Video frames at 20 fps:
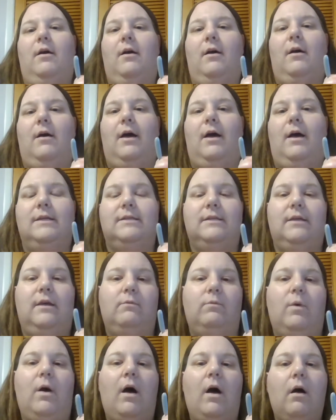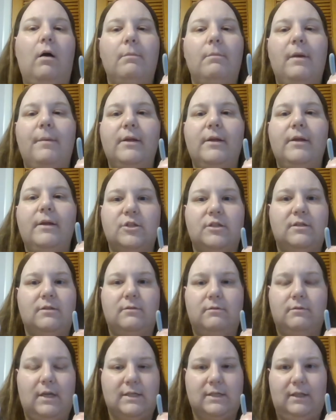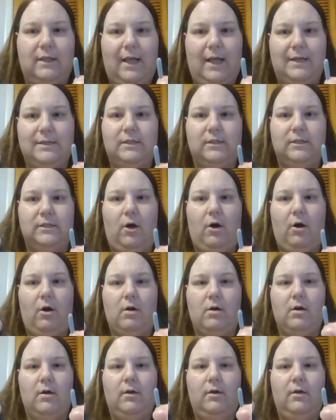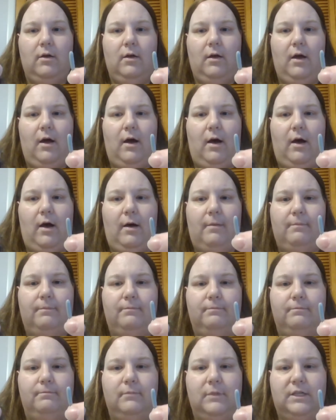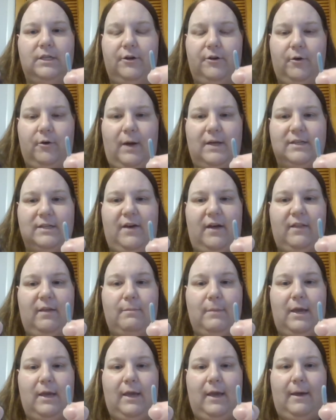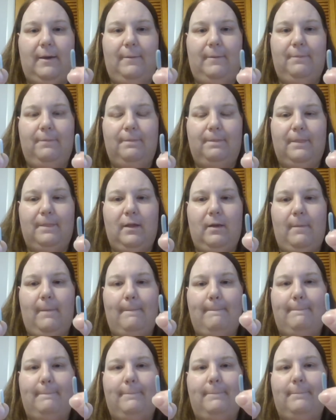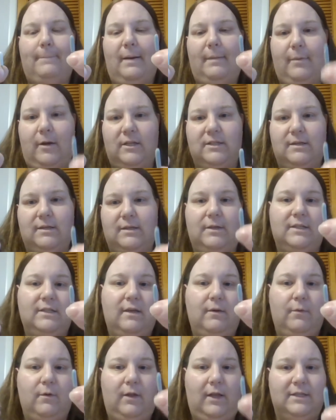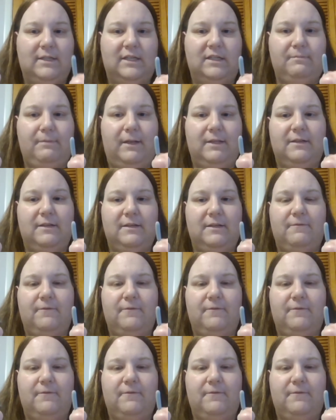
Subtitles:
I said, well, maybe it just doesn't last as long material-wise of how they make it. But I bought some because they were less expensive.